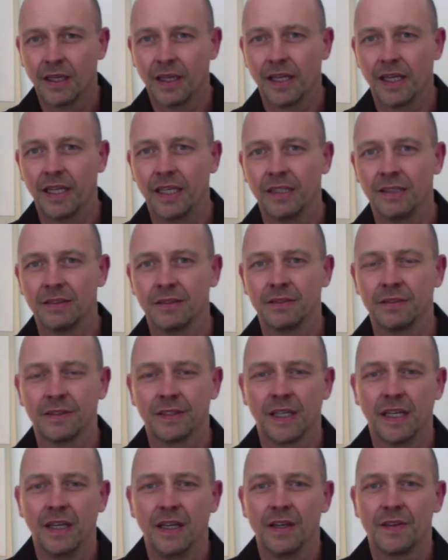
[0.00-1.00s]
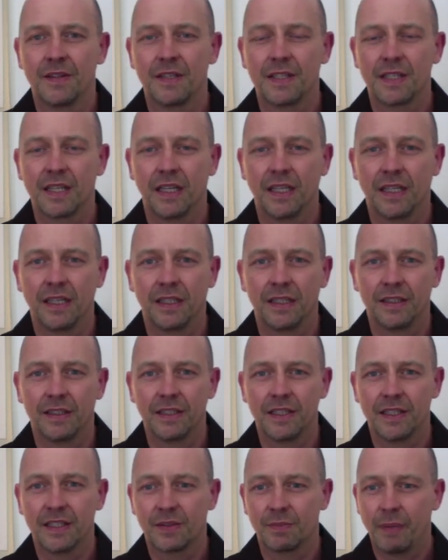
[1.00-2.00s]
And these
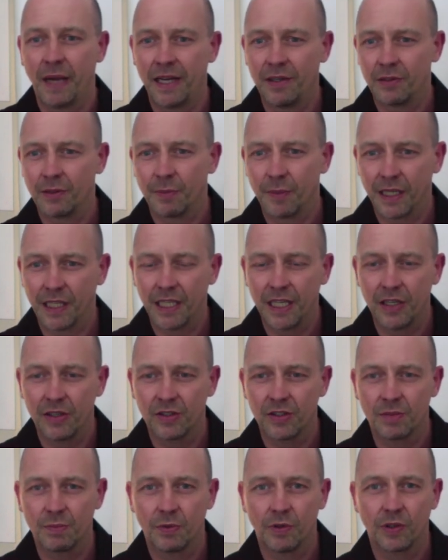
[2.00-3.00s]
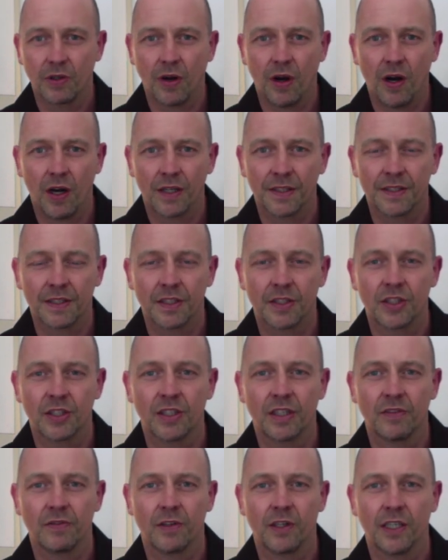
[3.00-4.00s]
is Patrick Mckeown's book,
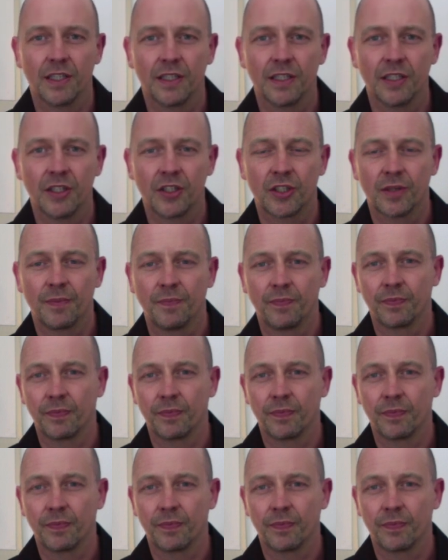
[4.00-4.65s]
Oxygen Advantage,